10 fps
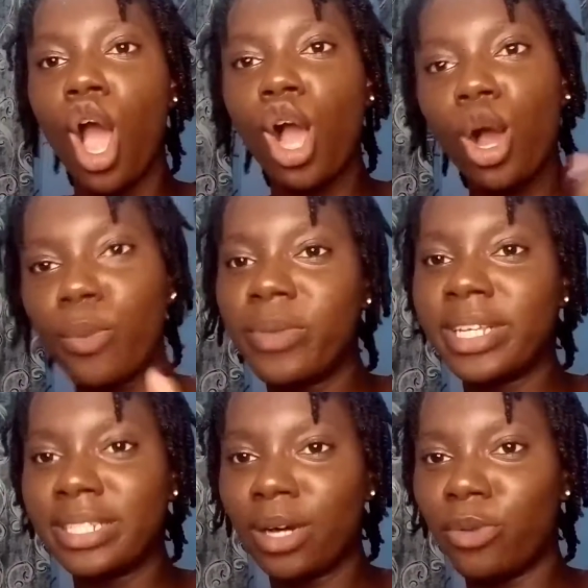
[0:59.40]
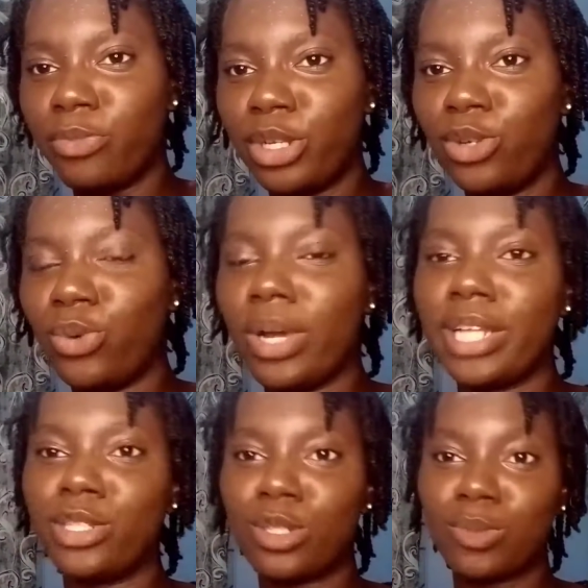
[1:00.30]
comment down below,
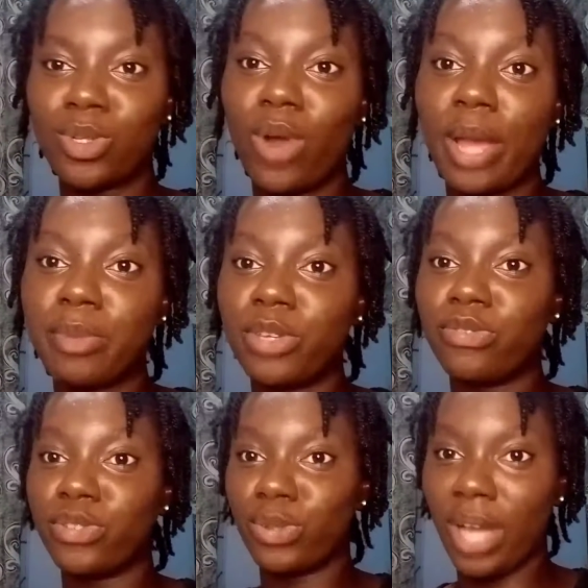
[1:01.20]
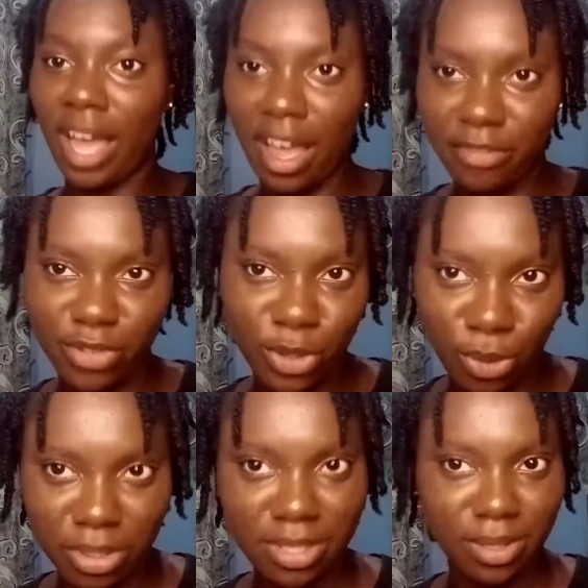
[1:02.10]
and subscribe if you have
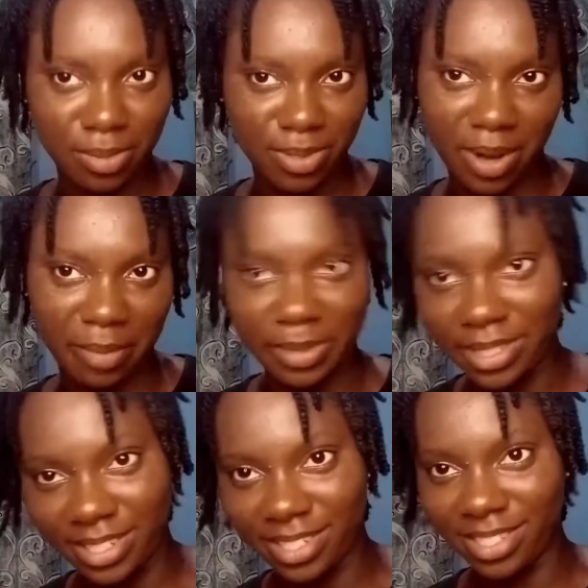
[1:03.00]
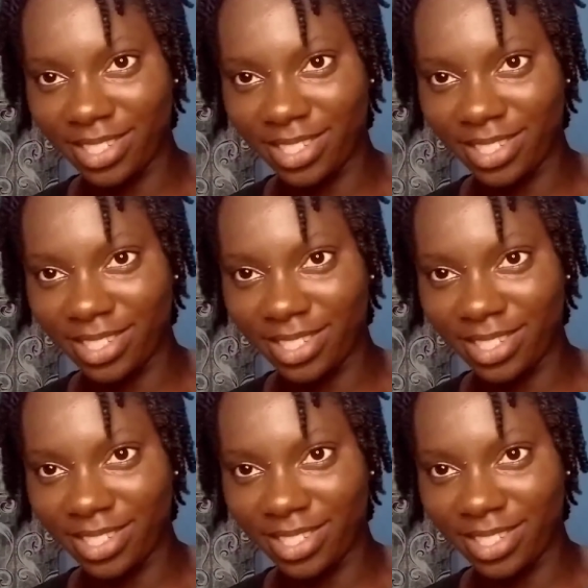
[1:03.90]
not subscribed to this